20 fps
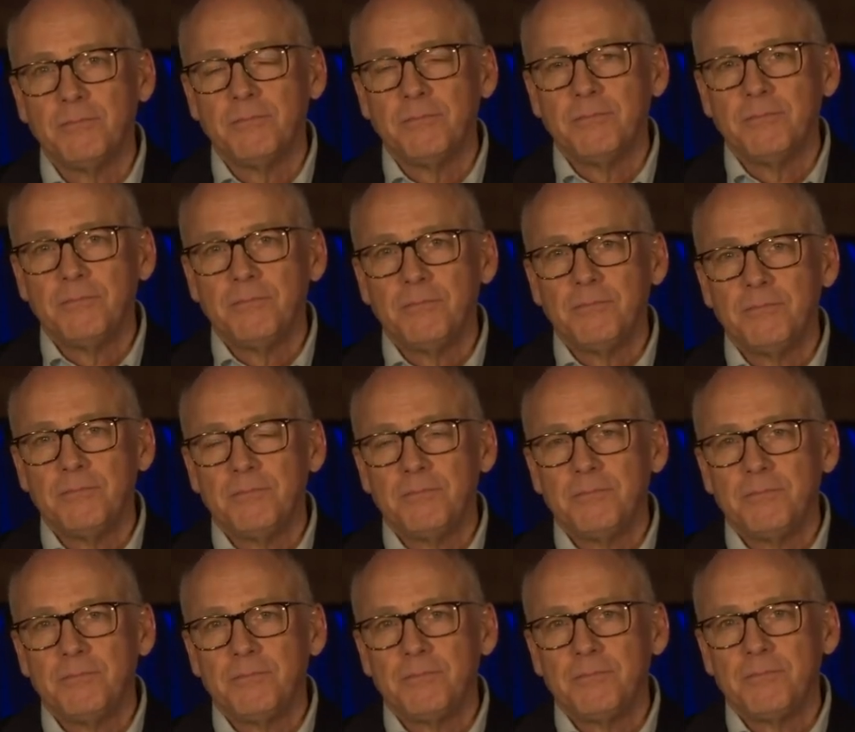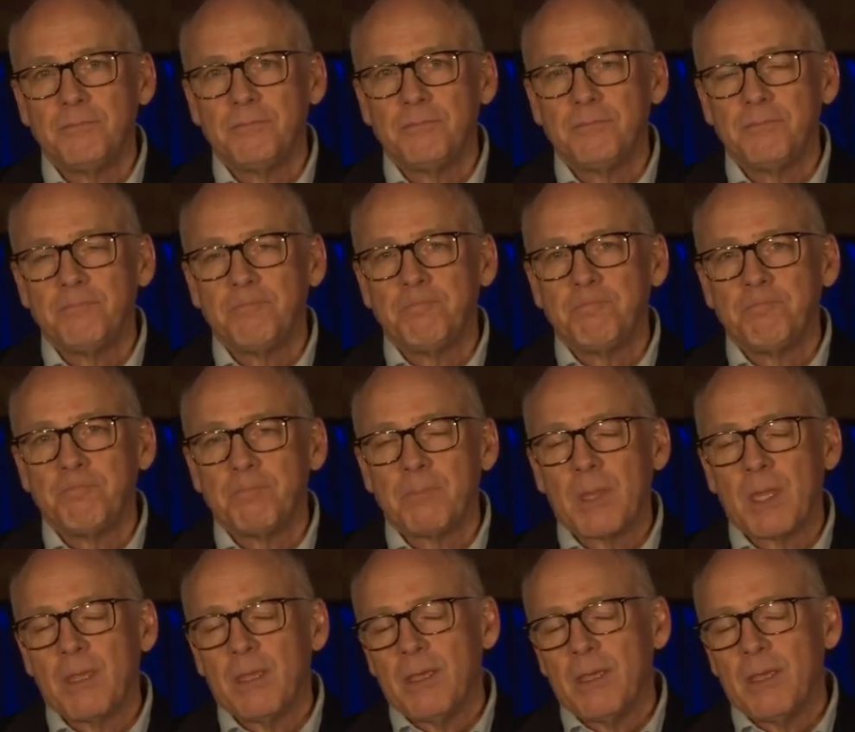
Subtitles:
(no one is talking)